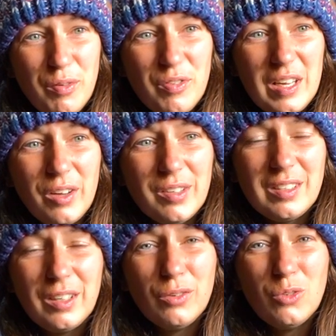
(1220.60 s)
feet are
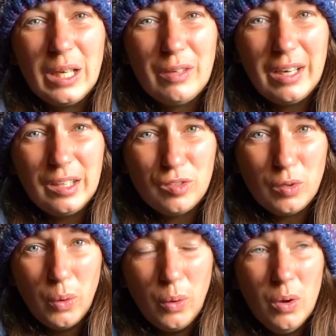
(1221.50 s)
still really, really
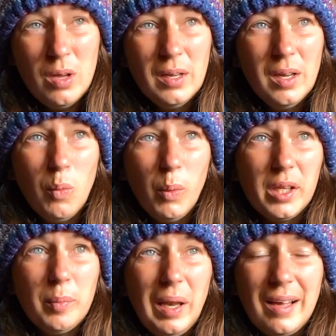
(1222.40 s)
sore. One
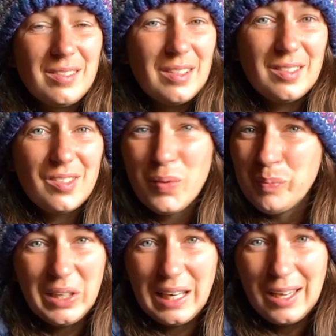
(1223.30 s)
of the plasters has
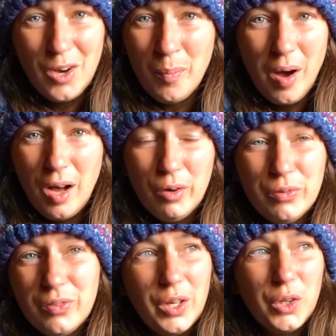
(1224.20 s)
completely come off.
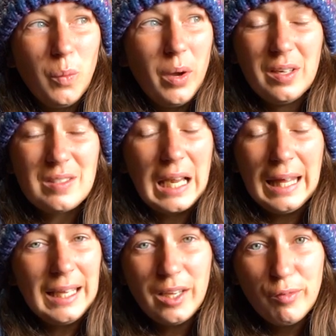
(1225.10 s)
The other one is
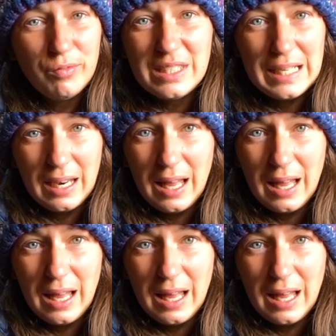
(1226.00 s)
clinging on for dear